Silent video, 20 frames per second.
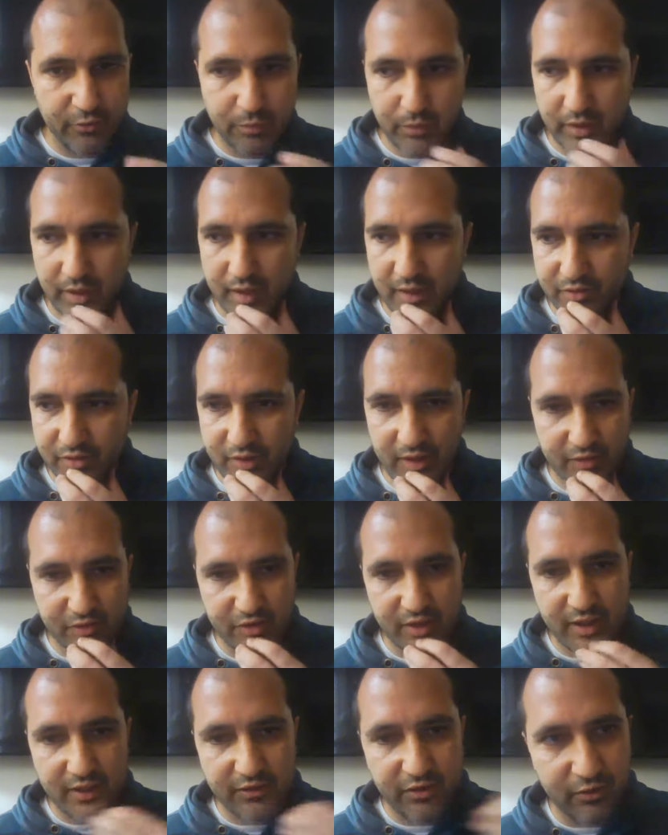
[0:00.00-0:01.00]
But as
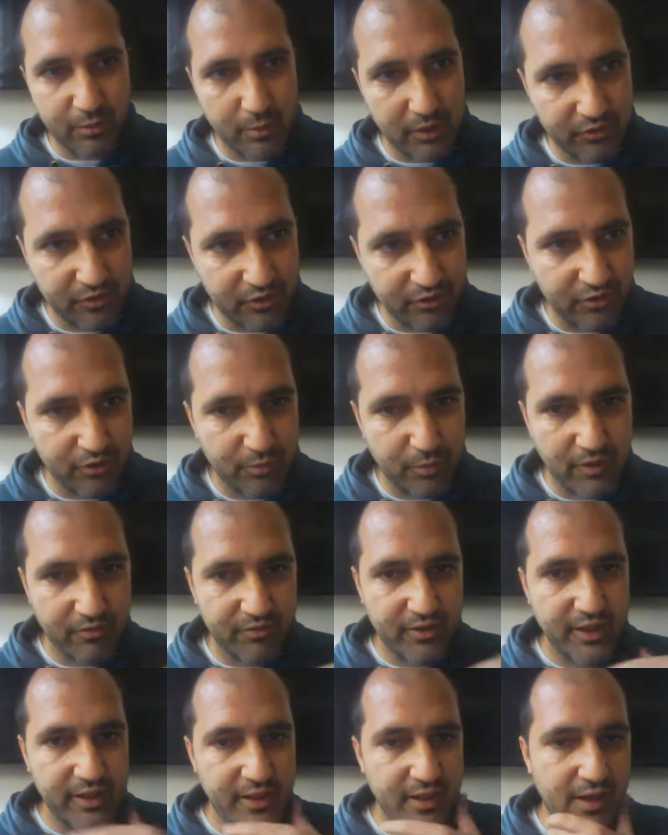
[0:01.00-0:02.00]
it's my sister's
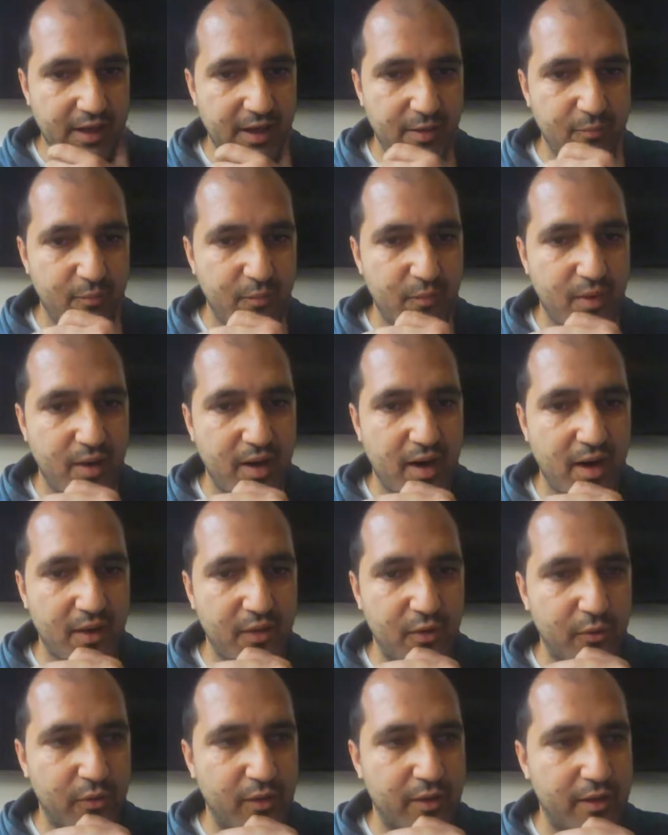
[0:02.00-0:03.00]
birthday, I
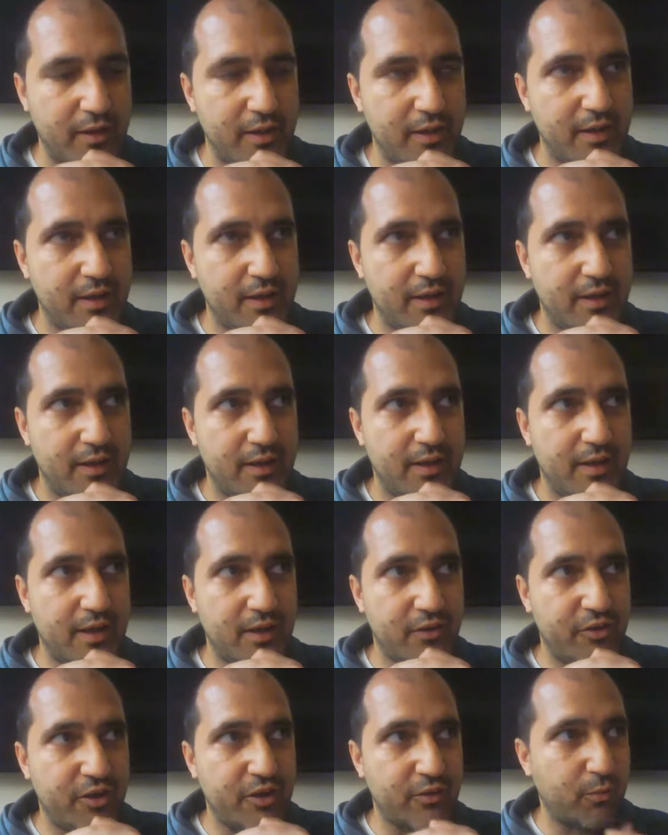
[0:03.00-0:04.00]
thought,
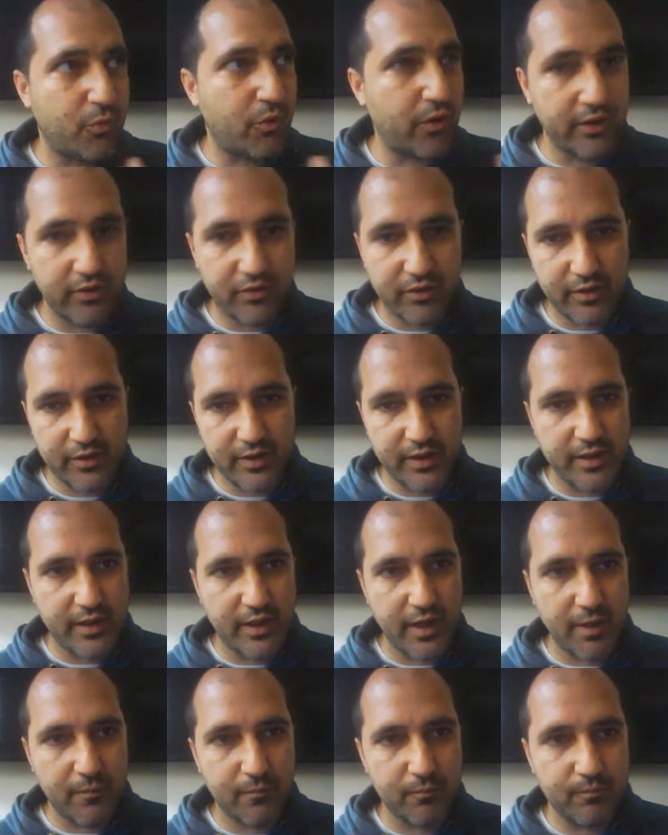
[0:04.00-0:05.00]
and she's more into
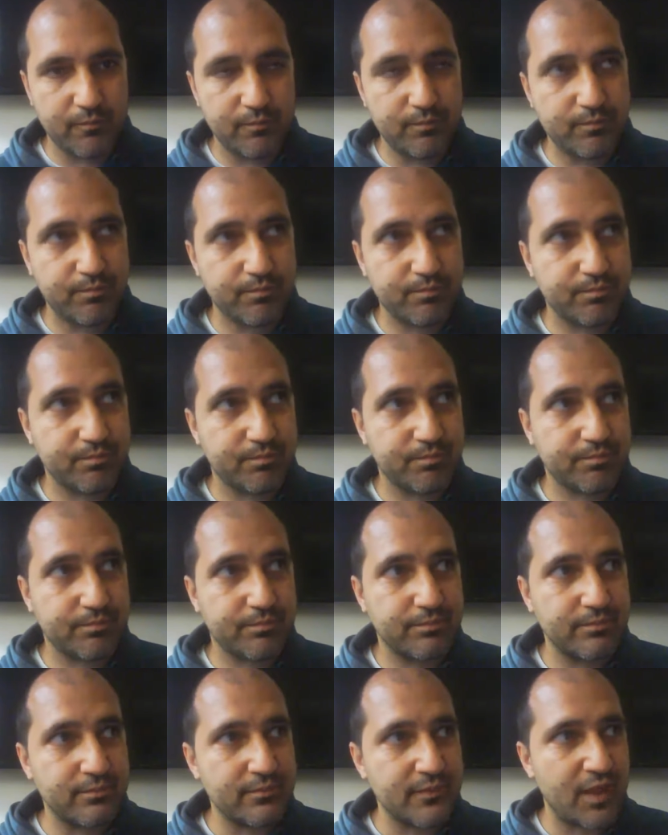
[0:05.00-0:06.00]
the
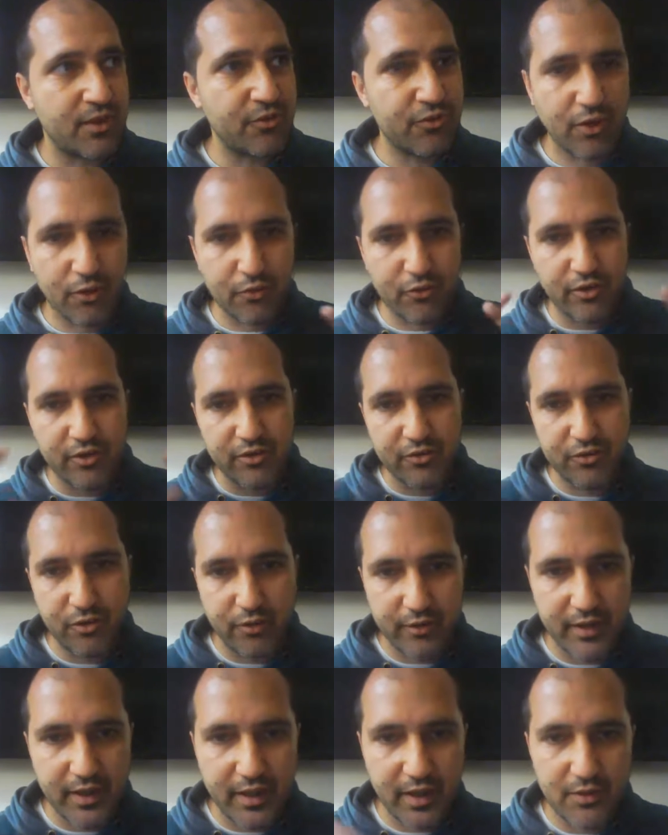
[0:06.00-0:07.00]
socialist
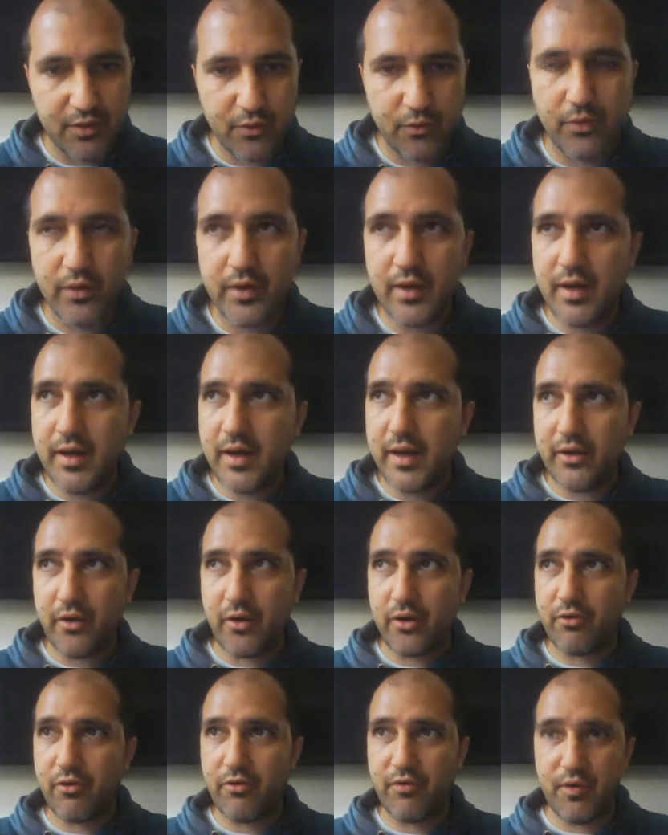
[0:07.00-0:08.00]
sort of thing, I thought, in
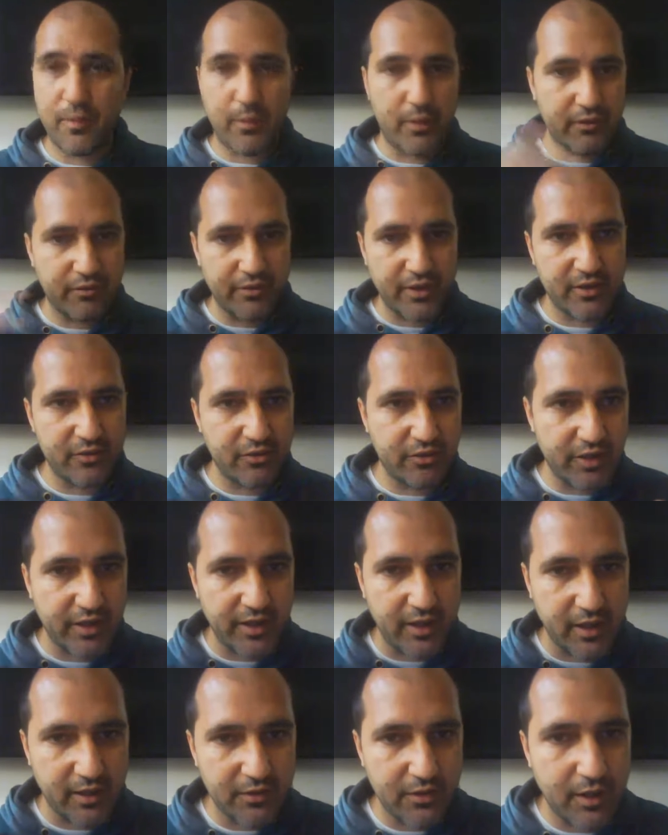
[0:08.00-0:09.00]
honor of her birthday, as I say,
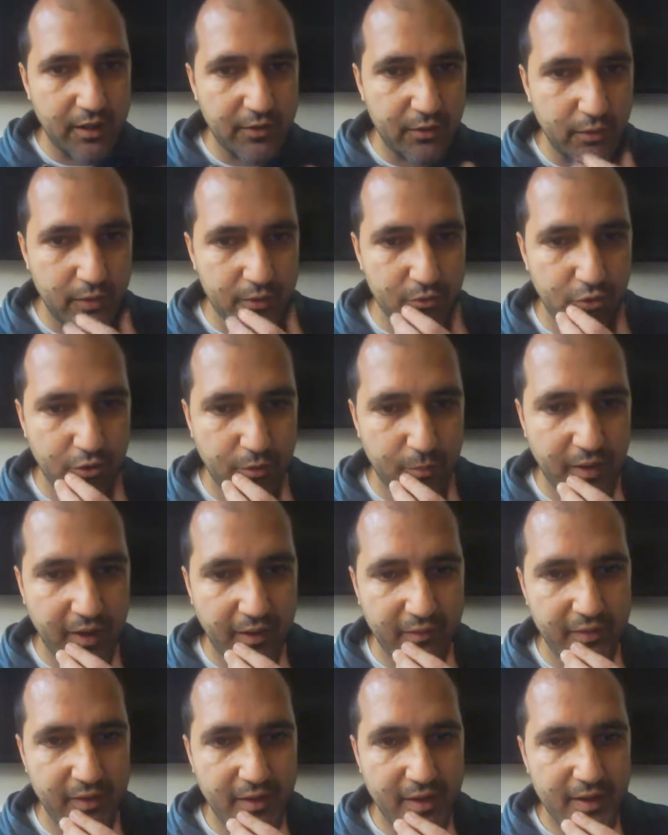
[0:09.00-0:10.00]
I thought I'd talk
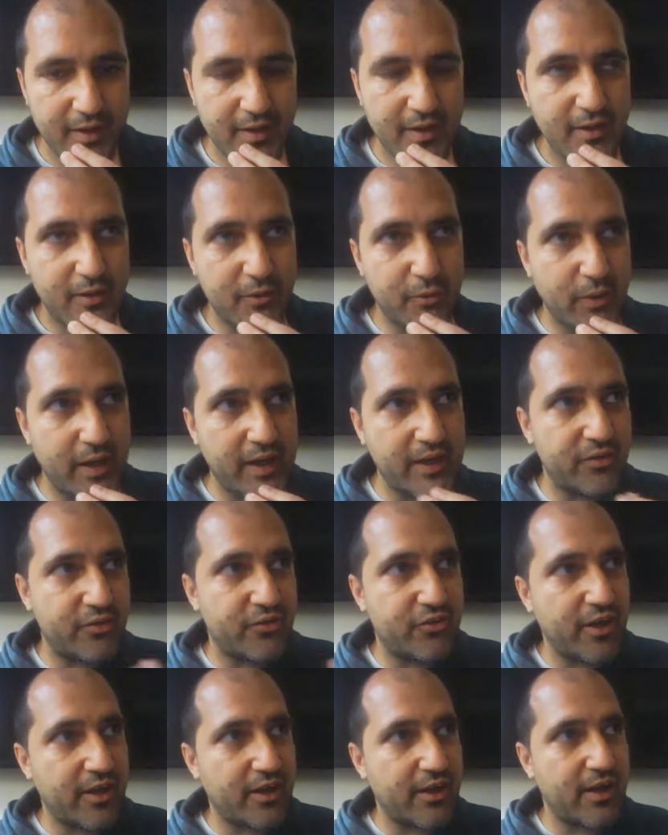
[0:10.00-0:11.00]
about
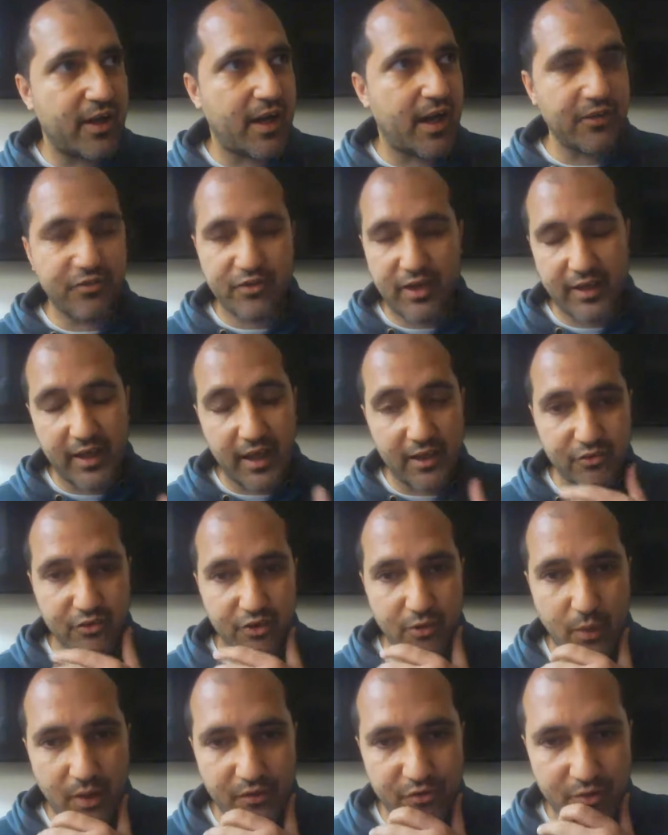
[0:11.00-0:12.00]
ways, ask the
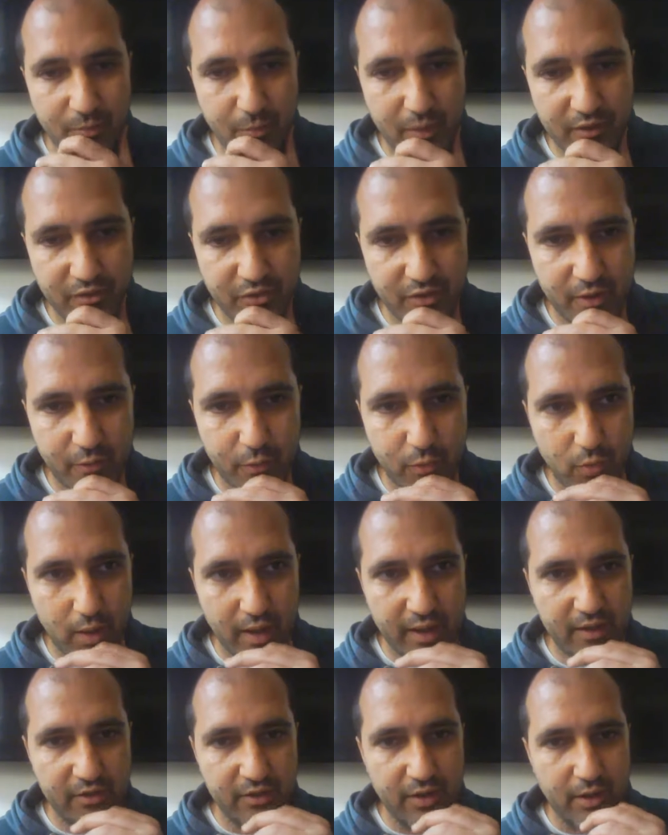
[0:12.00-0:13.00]
question, basically,
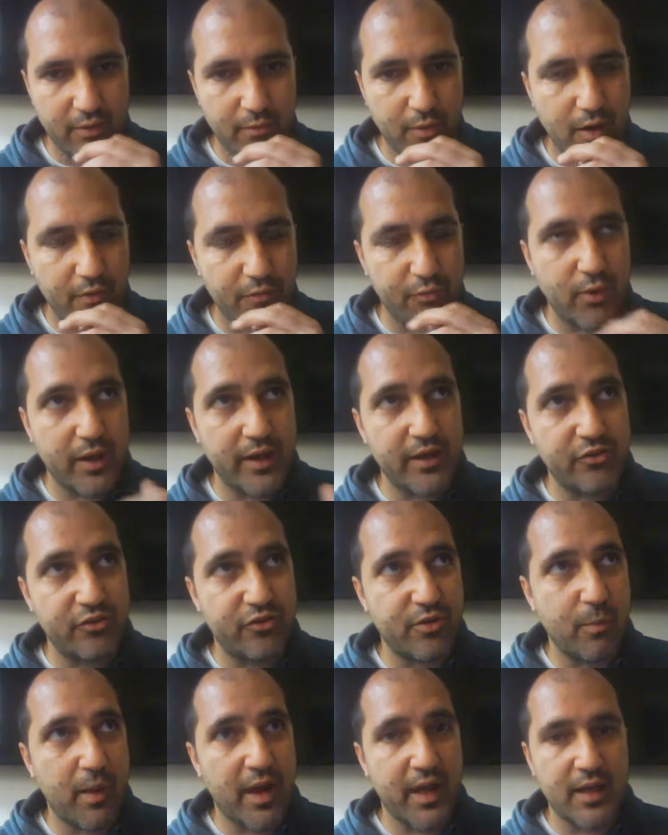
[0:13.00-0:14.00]
of ways
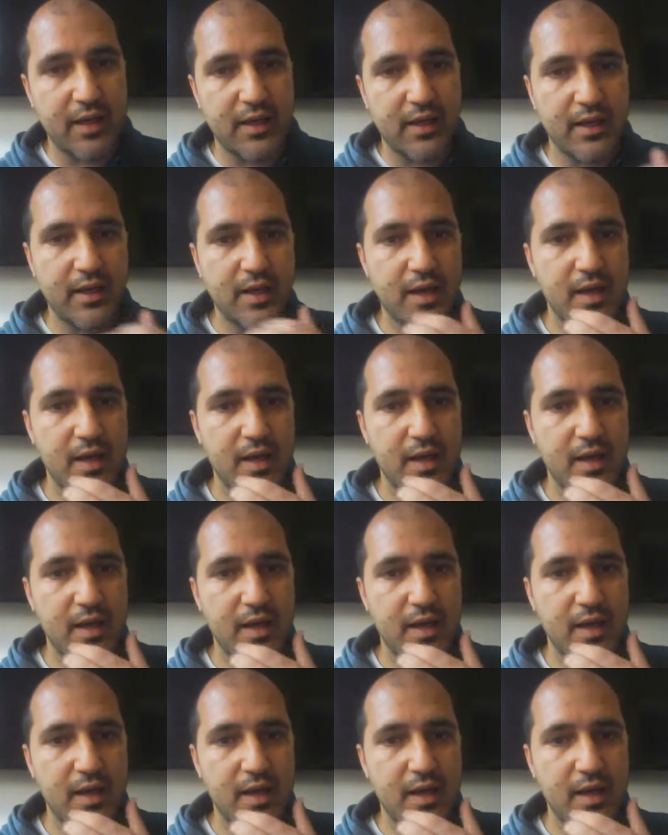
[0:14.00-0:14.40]
to make